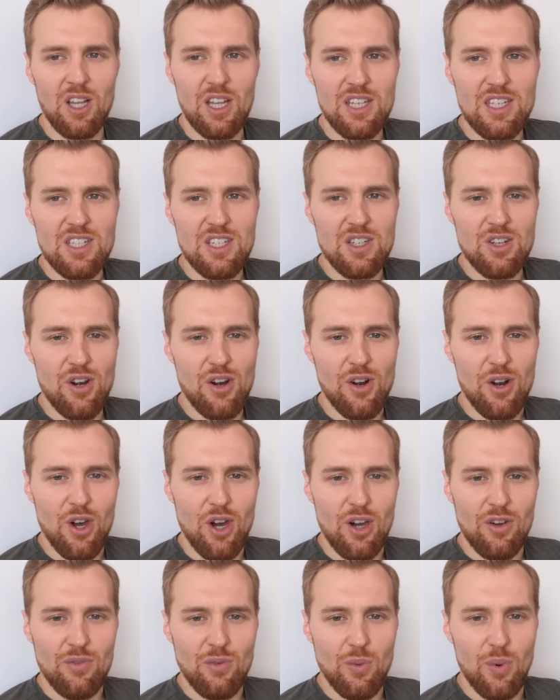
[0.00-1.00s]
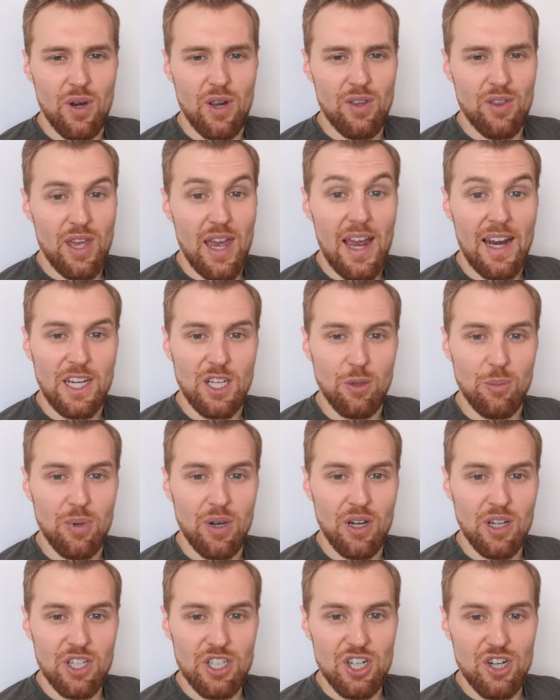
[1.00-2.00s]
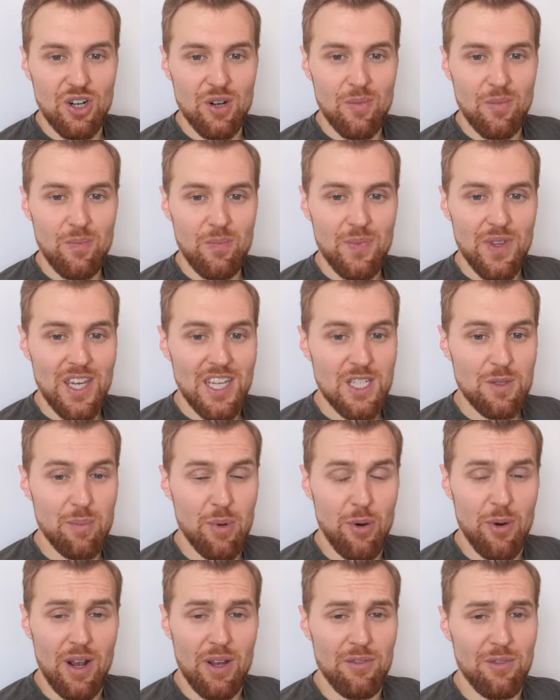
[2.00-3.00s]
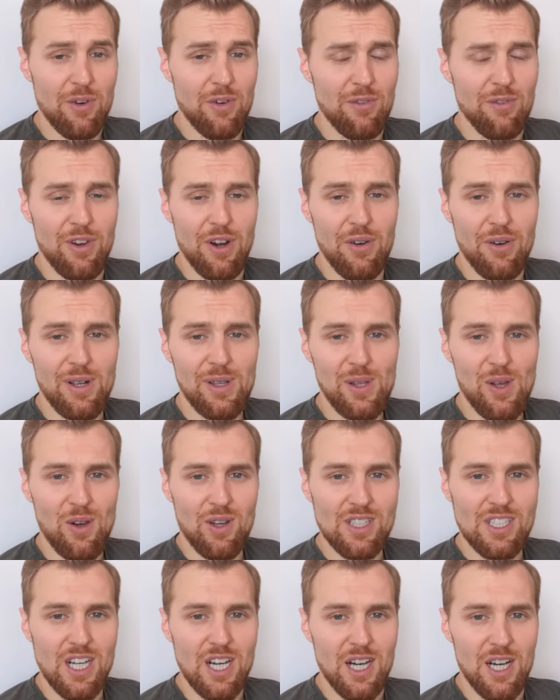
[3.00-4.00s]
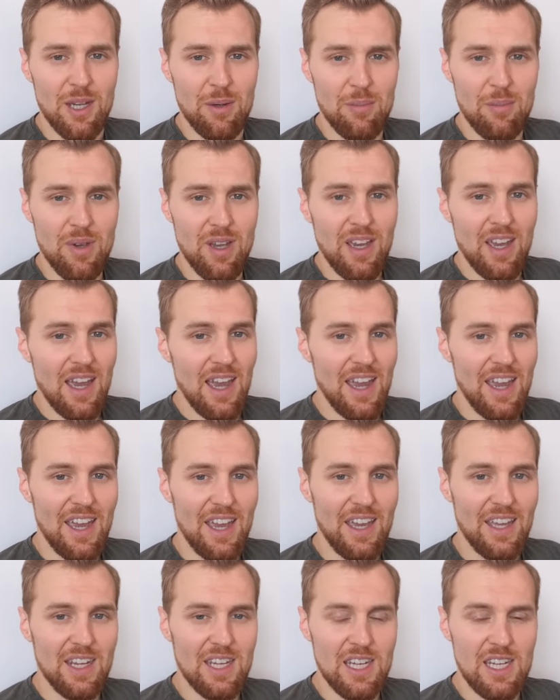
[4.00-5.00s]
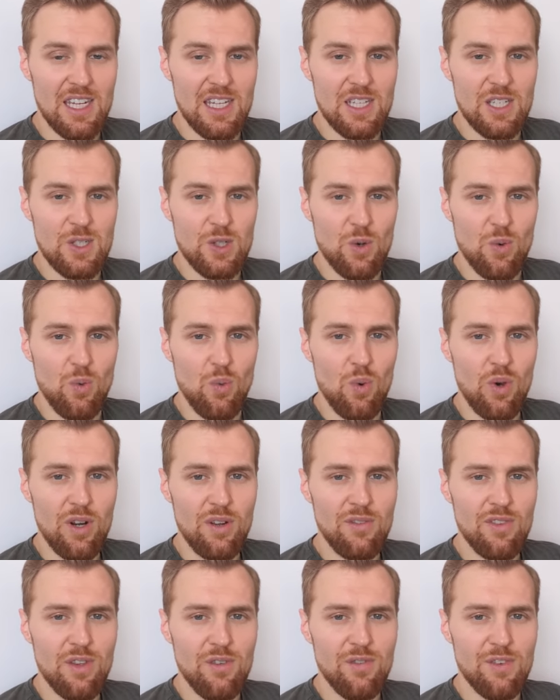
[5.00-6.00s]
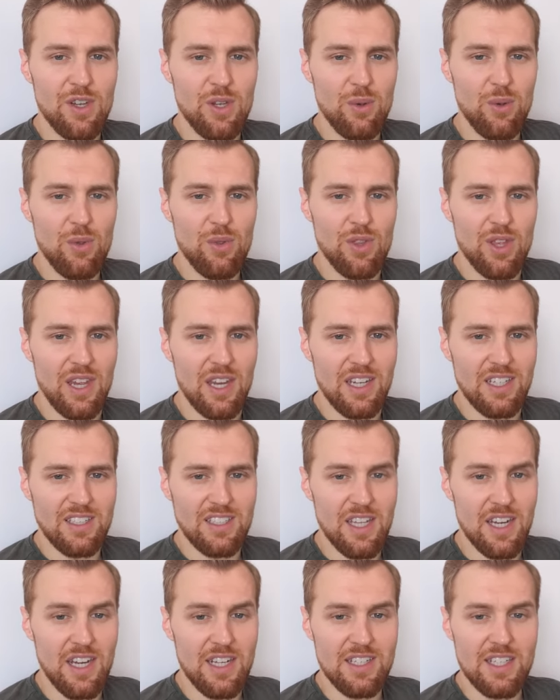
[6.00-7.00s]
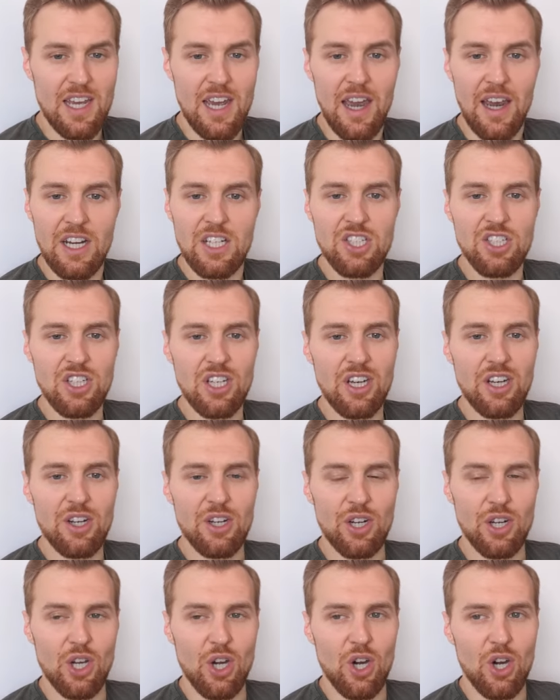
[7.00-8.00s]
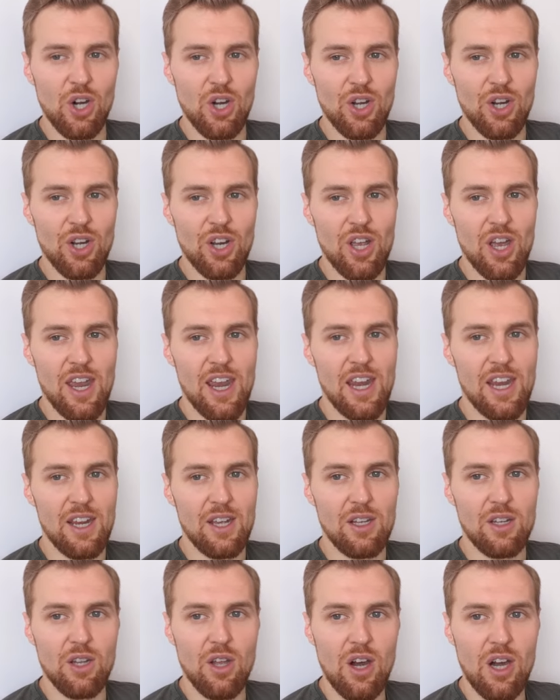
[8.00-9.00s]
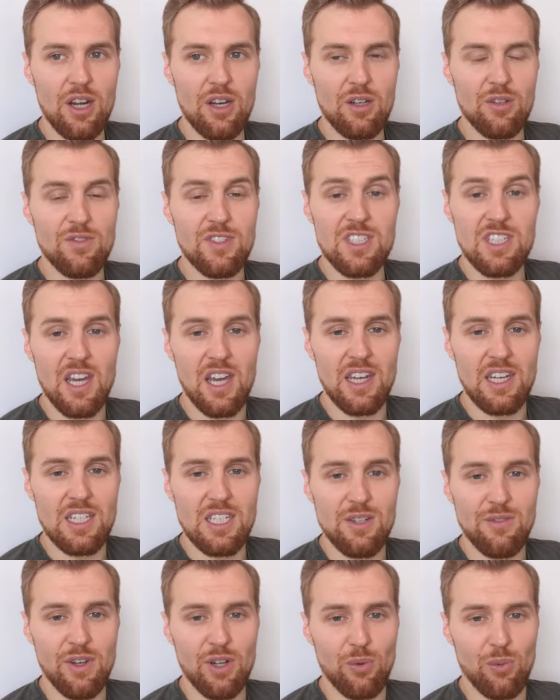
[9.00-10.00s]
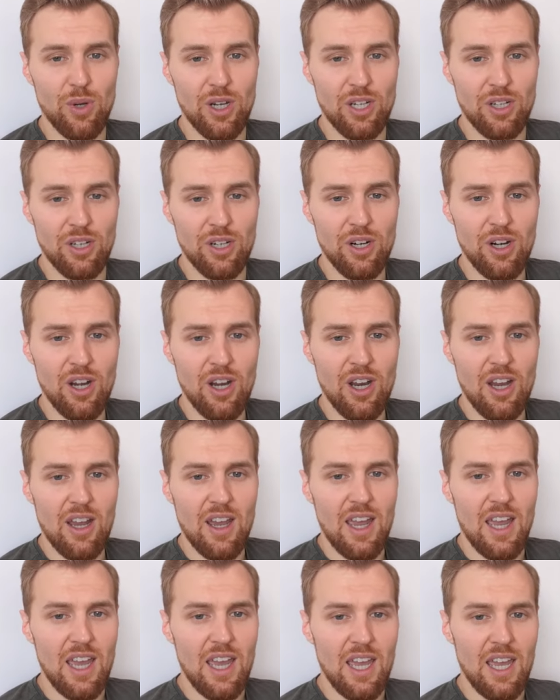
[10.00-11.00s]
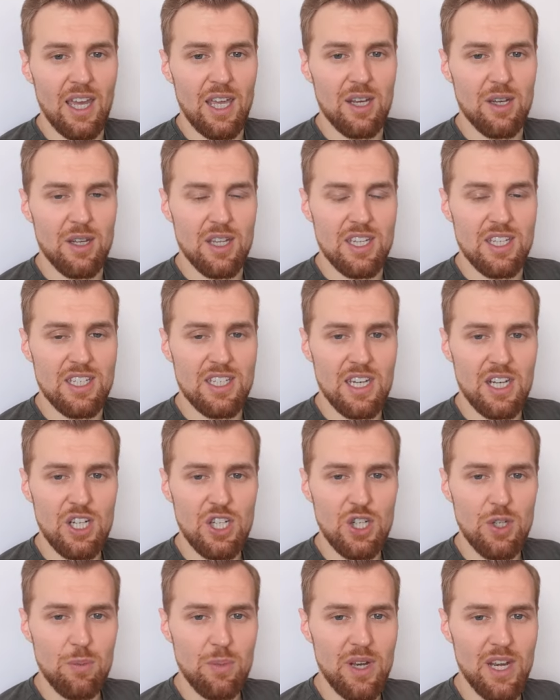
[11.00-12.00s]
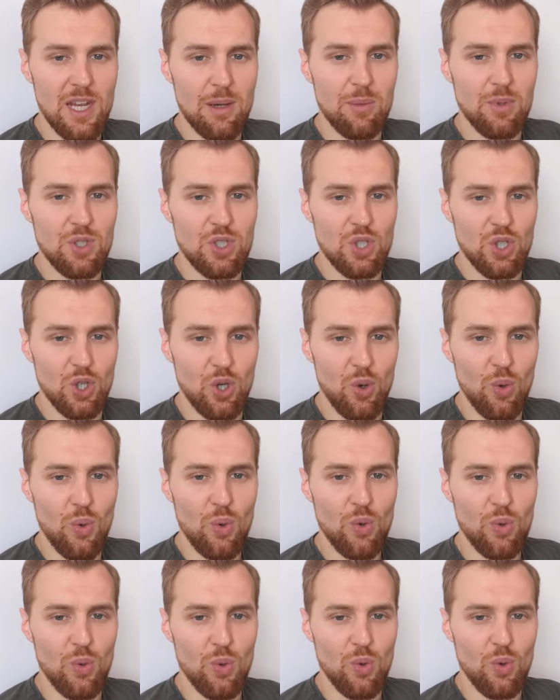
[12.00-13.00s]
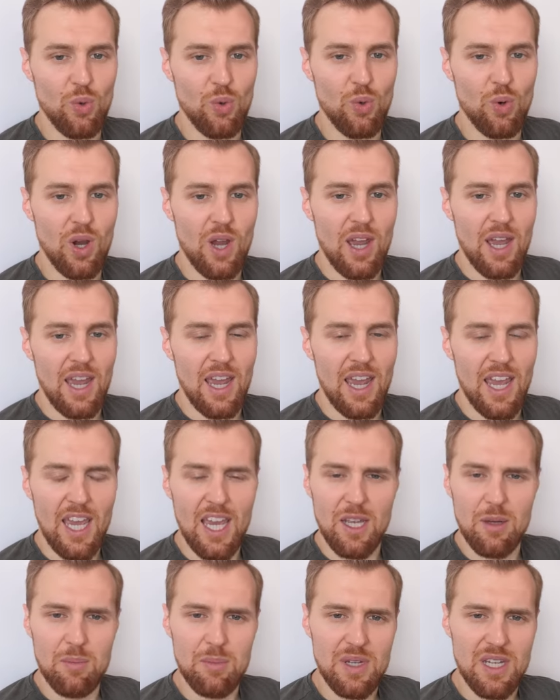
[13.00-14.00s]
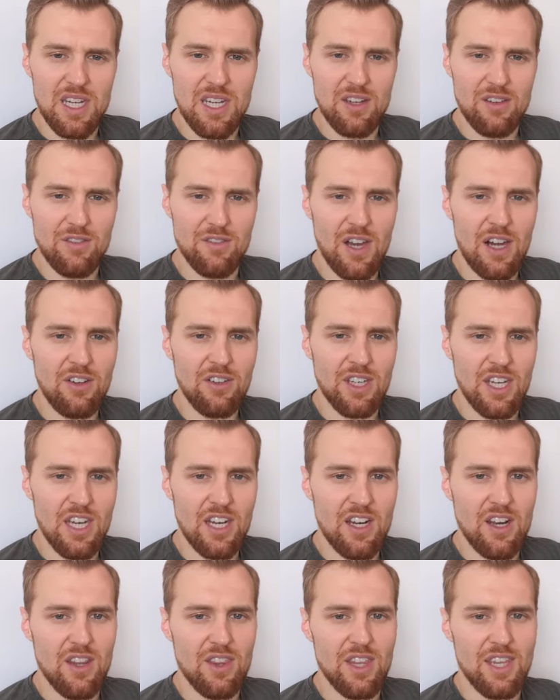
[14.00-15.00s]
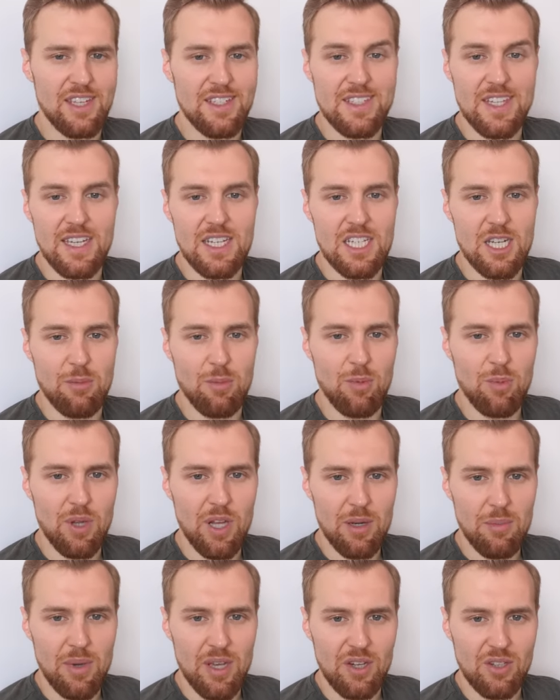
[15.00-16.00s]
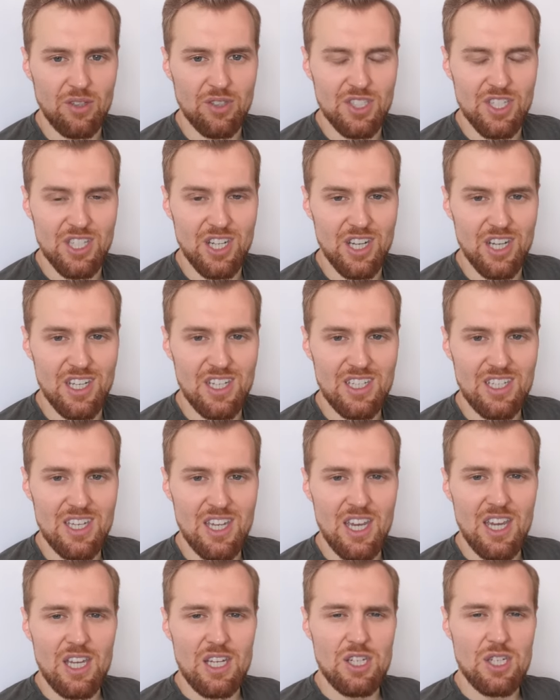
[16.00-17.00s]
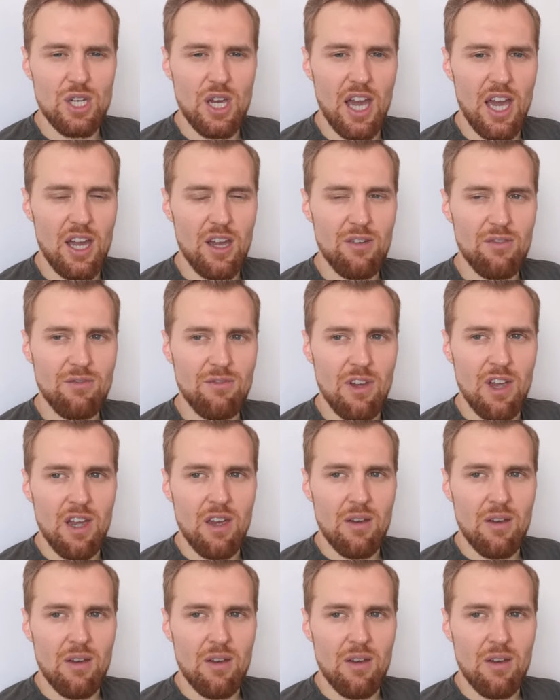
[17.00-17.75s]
Let's start off with acupuncture. It's been around for a very long time and is one of the few things that has actually undergone a lot of scientific rigor and essentially been able to go through and be validated in things like double-blind medical studies to have